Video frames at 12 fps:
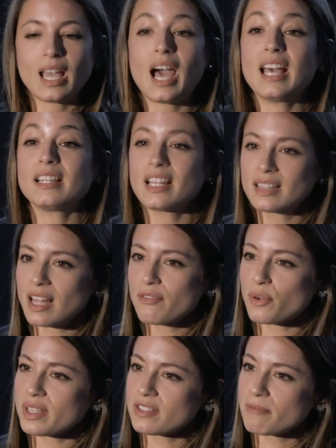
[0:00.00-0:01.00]
I let that
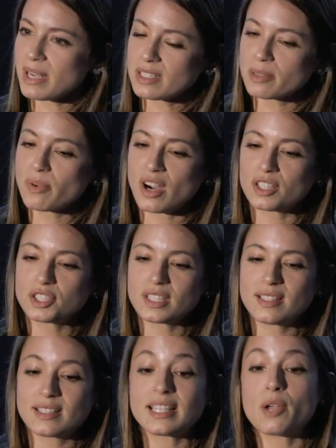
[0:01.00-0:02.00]
voice of my
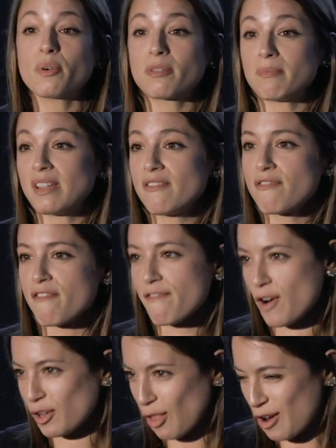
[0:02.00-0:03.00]
subconscious stay with me for
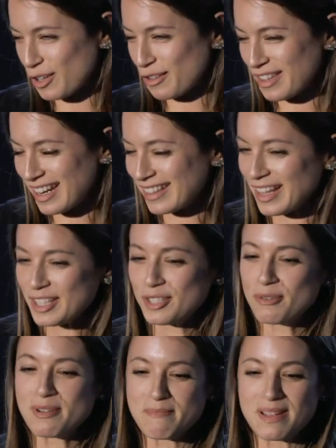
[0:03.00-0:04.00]
far longer than I'd like
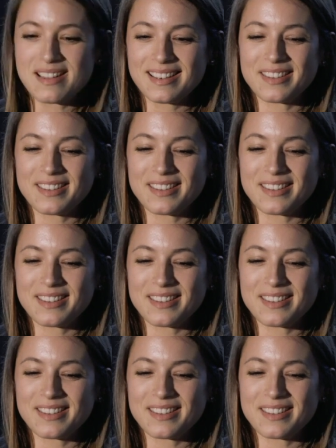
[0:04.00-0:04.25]
to admit.